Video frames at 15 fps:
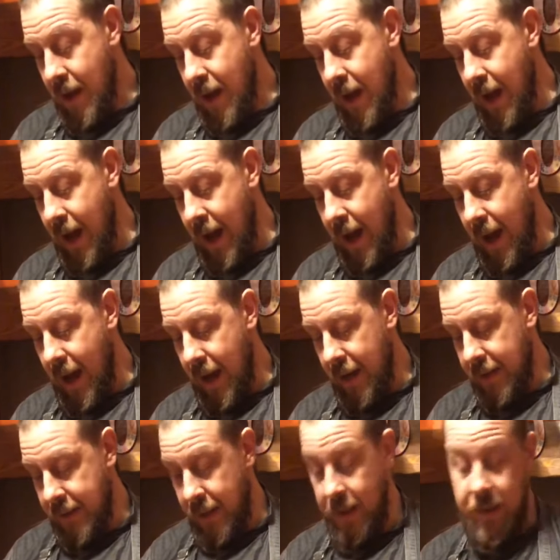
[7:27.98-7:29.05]
and
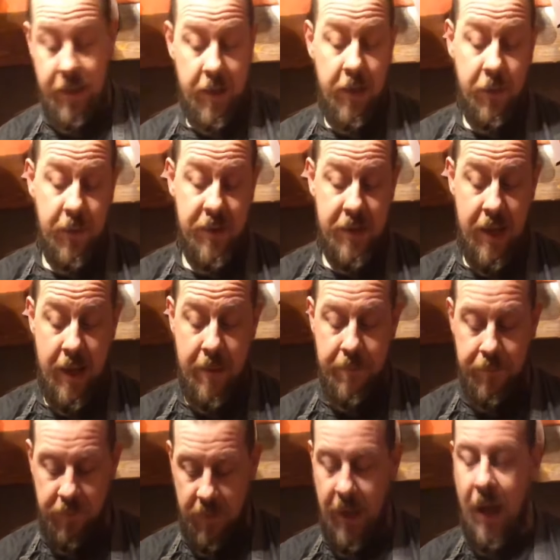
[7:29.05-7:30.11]
in the liquid state,
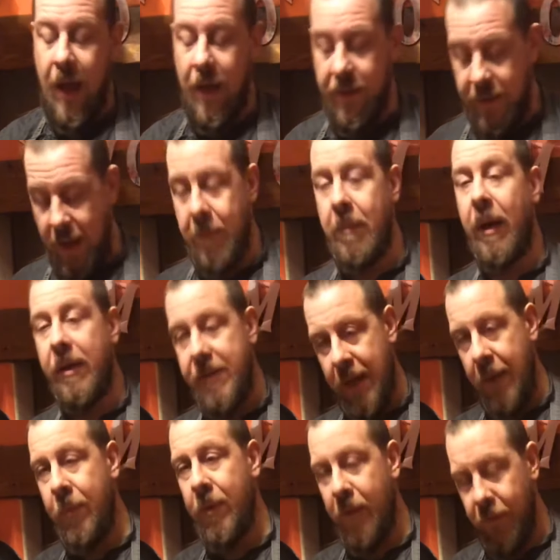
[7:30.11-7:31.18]
and then mix it
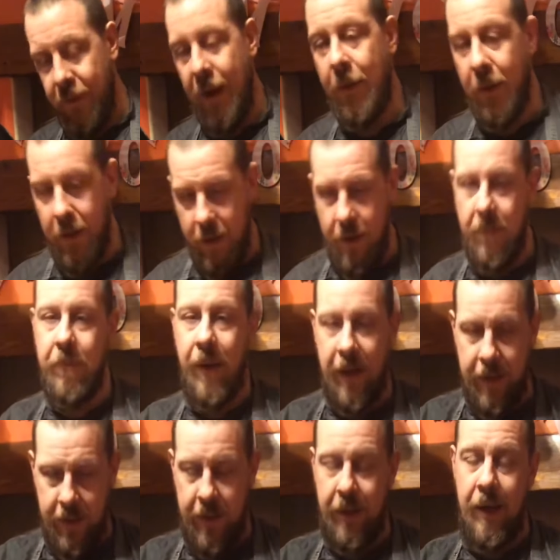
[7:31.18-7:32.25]
in with the flour and
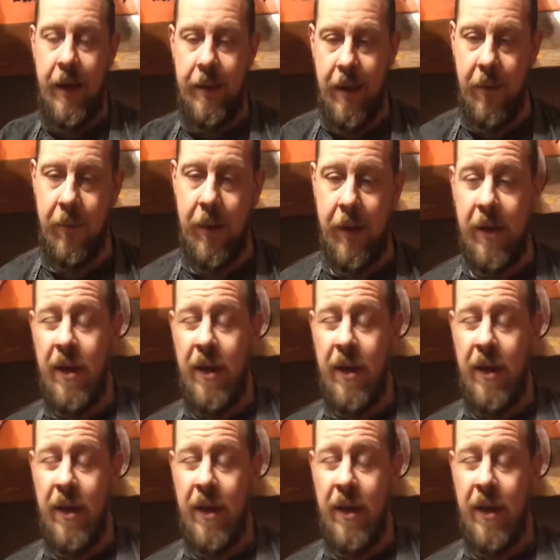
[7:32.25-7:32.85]
bind it in like that way.